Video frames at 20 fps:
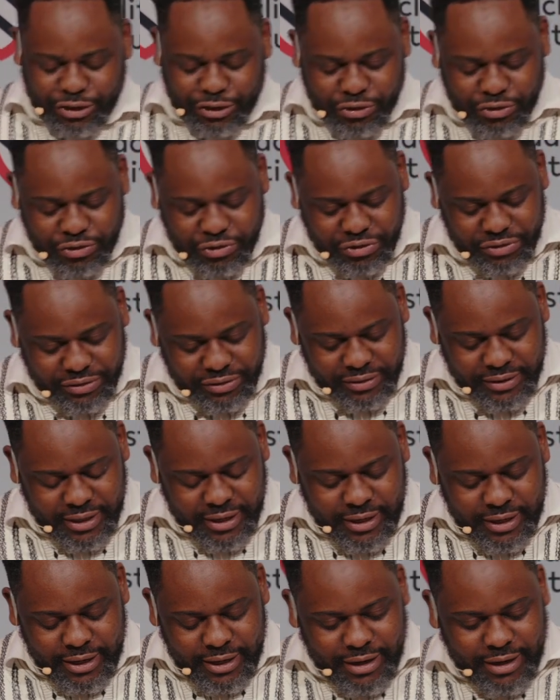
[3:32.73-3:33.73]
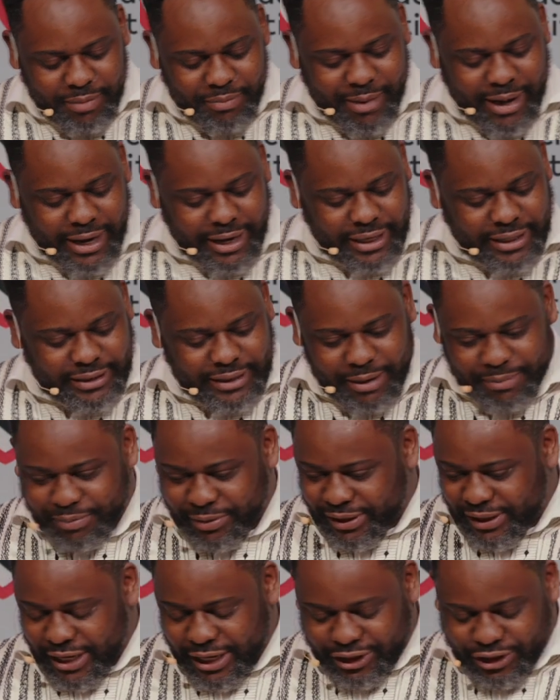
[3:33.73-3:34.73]
tune my
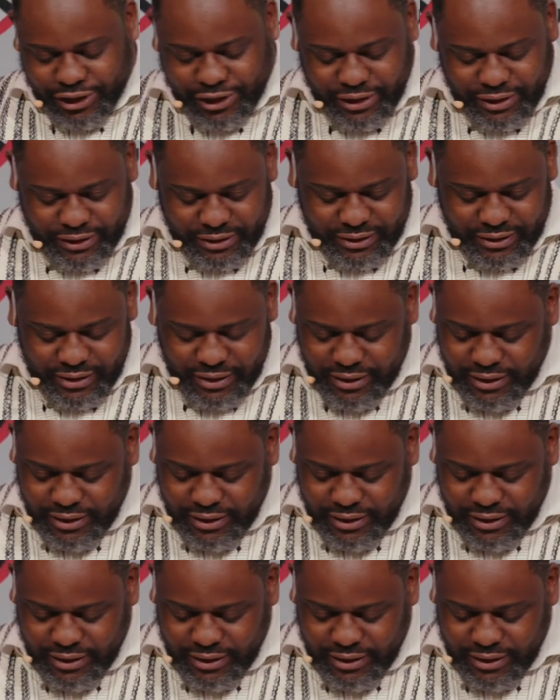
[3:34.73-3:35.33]
interpretation